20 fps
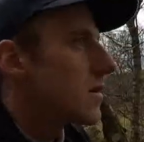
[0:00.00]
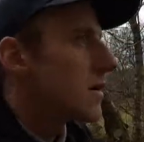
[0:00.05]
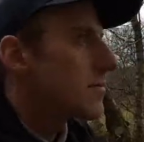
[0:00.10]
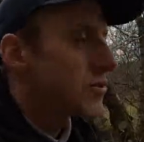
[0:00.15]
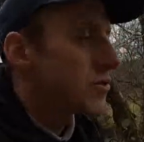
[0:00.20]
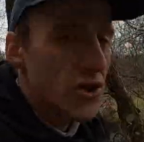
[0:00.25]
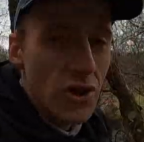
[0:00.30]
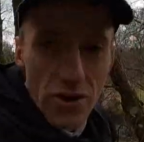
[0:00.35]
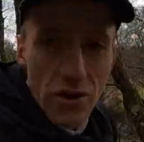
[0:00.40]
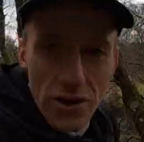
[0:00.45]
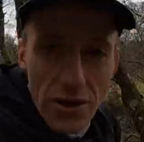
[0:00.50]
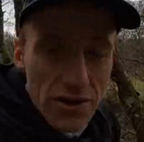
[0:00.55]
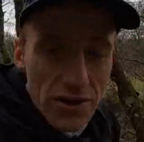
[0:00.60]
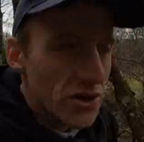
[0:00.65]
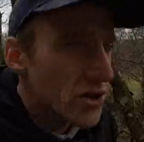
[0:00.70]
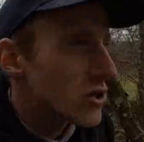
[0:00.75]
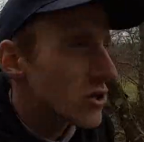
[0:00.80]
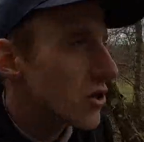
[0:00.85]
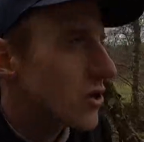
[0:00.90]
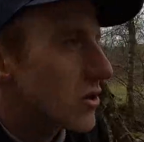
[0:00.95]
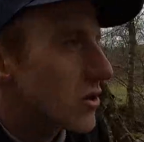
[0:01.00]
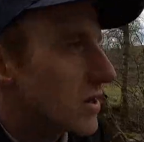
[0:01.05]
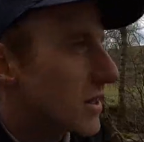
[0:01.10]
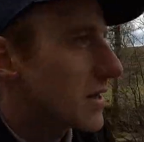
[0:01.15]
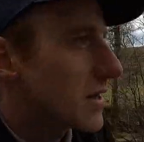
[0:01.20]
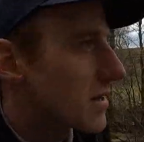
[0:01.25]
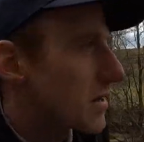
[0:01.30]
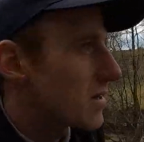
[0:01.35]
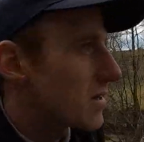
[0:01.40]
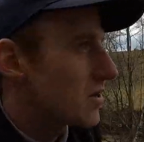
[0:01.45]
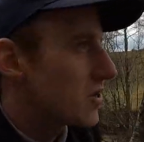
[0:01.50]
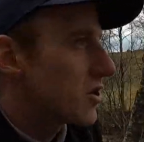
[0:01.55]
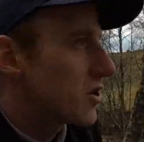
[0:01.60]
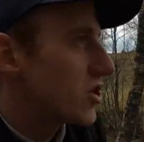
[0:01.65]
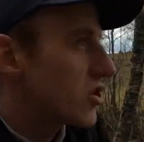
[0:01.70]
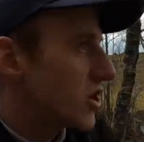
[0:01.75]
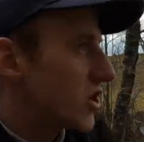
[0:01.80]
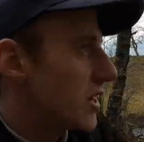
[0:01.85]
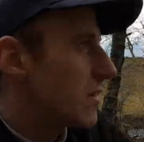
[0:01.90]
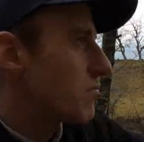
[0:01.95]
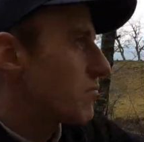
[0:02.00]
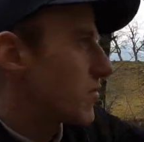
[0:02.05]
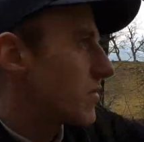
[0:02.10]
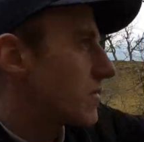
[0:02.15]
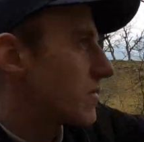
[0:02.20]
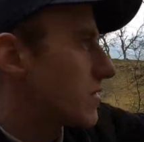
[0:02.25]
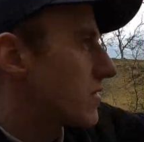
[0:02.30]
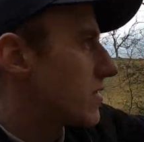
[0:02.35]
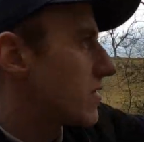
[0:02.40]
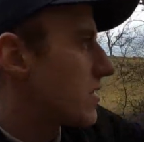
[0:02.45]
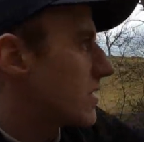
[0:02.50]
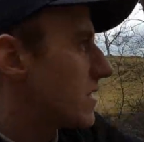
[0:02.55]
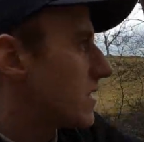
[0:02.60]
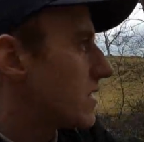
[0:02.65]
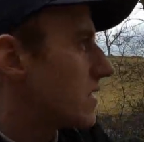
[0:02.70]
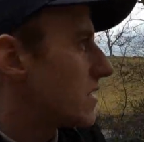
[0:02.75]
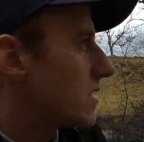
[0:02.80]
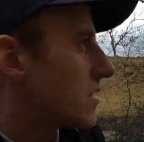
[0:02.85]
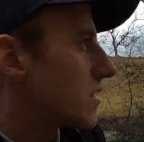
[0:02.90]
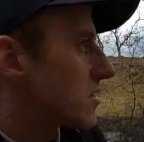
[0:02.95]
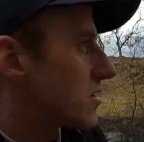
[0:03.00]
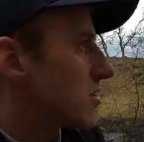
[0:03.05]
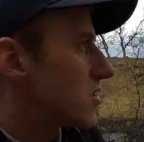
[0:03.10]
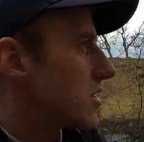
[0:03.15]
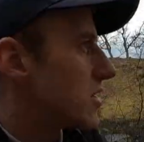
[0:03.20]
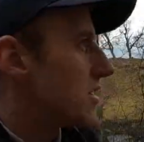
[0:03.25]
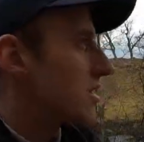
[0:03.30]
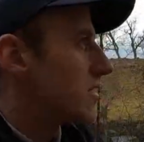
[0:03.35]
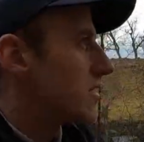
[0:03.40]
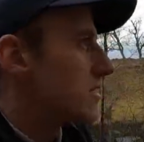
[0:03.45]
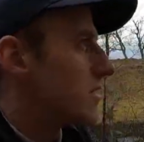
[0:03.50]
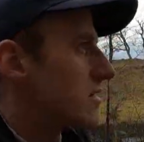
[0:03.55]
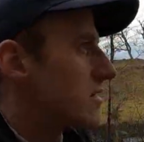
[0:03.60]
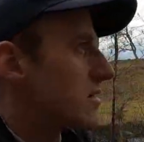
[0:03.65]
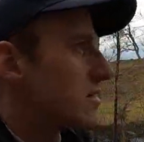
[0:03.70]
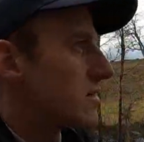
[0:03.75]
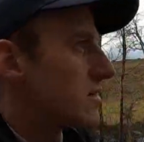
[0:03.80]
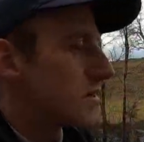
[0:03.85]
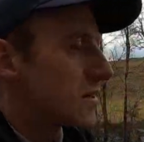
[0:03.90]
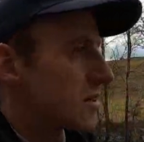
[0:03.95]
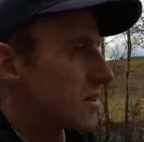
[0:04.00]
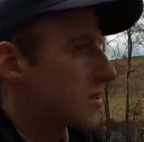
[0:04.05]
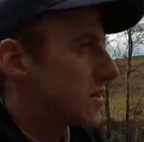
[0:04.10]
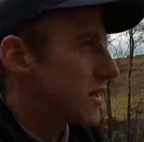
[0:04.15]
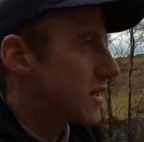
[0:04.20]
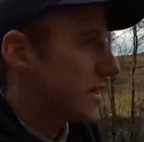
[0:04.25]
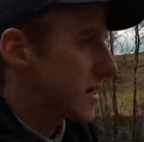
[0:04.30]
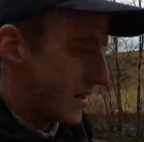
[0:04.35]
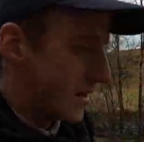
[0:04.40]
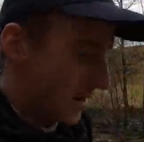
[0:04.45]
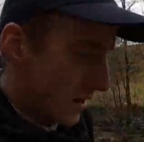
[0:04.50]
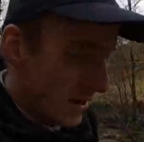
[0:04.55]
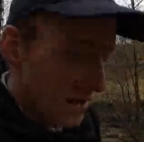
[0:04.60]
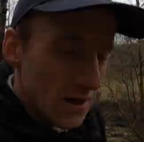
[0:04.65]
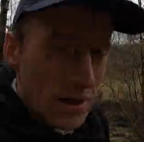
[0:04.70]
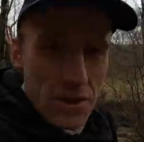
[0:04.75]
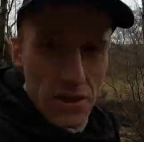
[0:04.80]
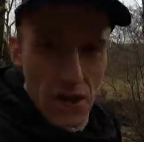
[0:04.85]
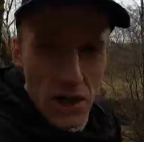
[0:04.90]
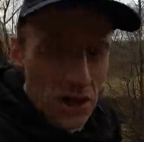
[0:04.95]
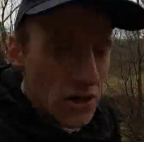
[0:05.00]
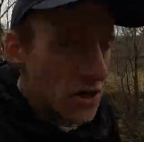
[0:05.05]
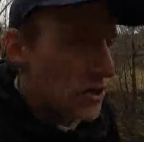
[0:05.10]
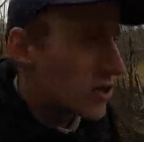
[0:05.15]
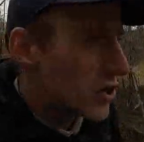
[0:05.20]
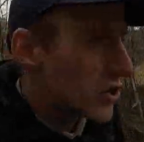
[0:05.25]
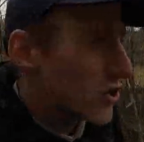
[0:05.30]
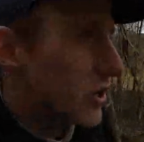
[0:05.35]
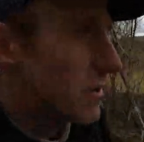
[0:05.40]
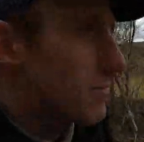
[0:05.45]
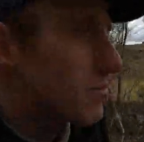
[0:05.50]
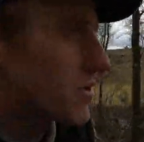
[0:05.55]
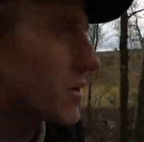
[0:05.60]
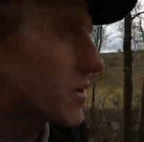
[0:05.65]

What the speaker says: I'm sure I just saw like sheep or something. There's like tons of sheep